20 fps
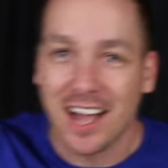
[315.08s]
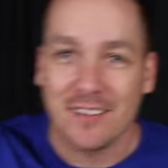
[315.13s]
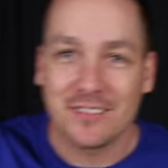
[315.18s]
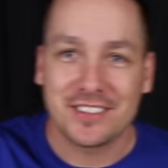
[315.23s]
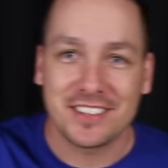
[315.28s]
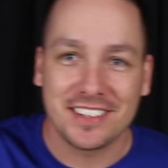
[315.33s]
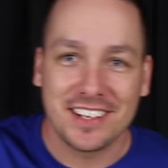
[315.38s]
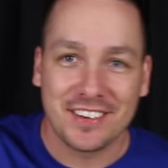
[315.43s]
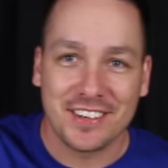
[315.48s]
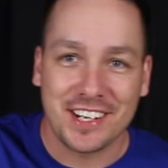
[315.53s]
I'm
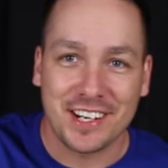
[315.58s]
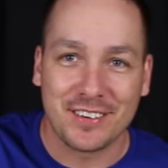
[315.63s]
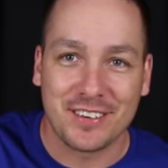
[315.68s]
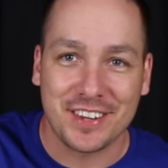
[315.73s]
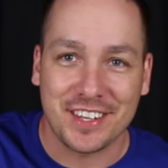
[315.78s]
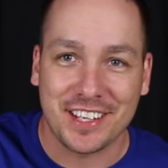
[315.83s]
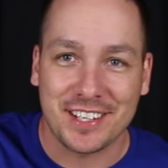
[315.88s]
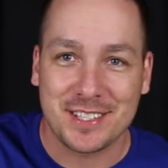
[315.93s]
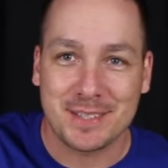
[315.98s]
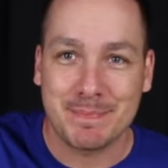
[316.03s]
sitting out here
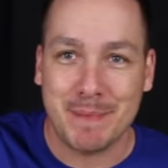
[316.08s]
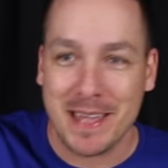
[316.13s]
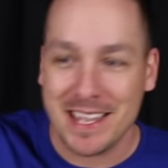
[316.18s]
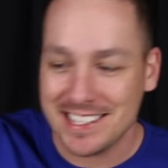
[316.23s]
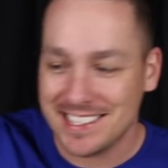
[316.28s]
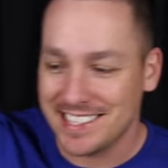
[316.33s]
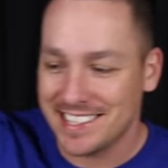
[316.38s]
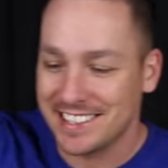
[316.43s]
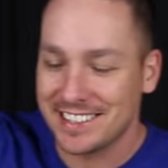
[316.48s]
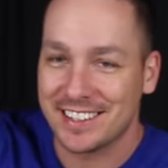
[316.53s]
with a
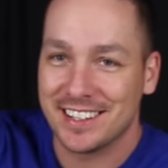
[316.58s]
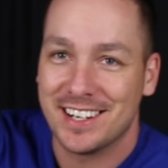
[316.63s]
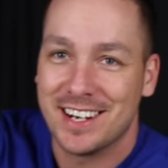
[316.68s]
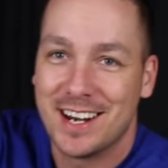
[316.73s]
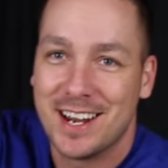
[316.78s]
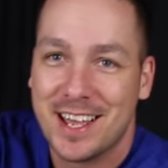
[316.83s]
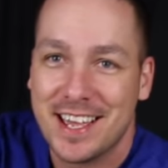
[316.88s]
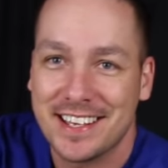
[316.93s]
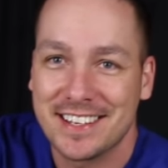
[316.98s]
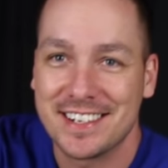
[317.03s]
space heater,
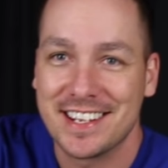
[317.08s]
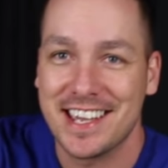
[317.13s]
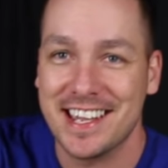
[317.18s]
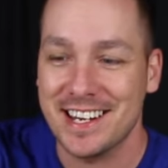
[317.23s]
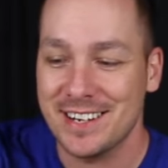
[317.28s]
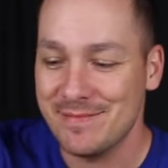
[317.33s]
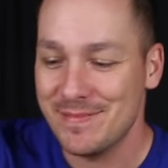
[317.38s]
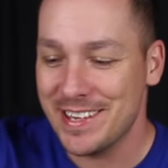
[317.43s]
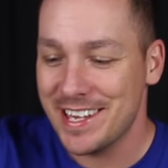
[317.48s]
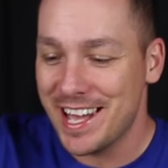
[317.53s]

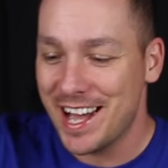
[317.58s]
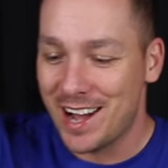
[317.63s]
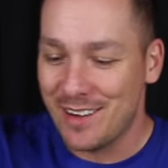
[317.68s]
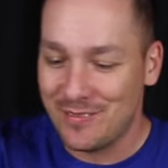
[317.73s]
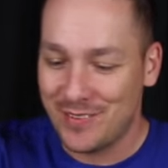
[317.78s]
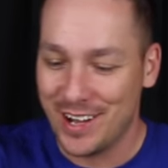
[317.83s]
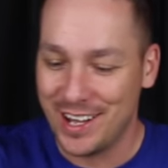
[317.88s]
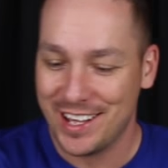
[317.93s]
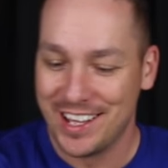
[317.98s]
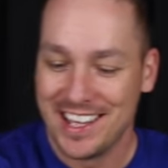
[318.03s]
heating me
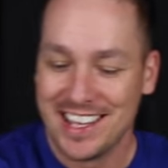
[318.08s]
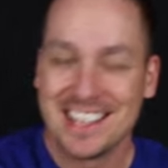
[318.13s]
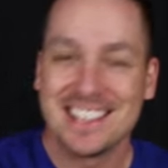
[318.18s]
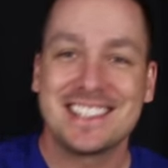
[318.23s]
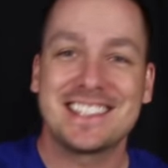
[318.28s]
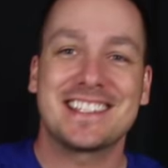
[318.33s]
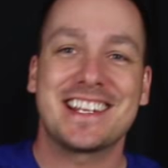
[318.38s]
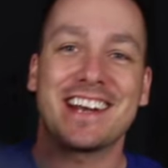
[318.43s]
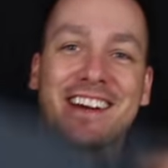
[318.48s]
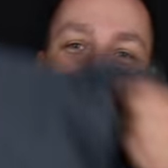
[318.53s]
up,
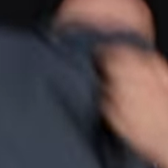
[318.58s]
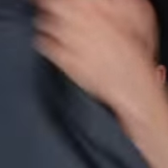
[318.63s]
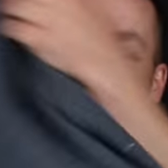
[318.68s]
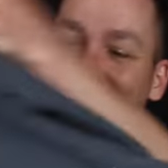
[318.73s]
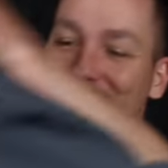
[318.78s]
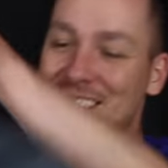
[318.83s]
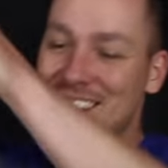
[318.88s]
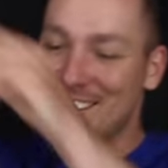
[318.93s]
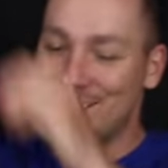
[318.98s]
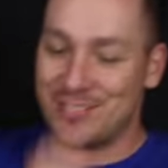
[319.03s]
staring
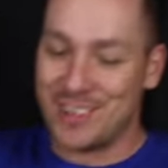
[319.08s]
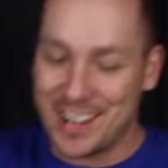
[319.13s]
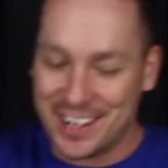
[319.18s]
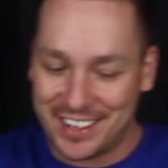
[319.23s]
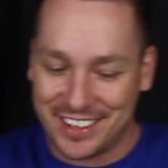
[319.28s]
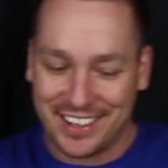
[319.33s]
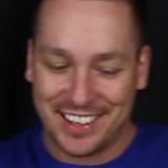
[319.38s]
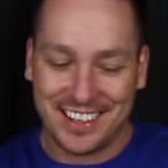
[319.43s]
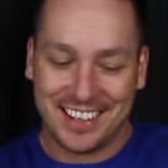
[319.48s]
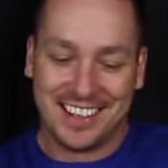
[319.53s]
at my
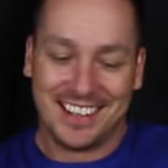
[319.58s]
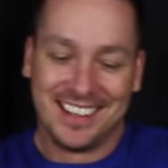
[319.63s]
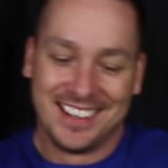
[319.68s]
sweater,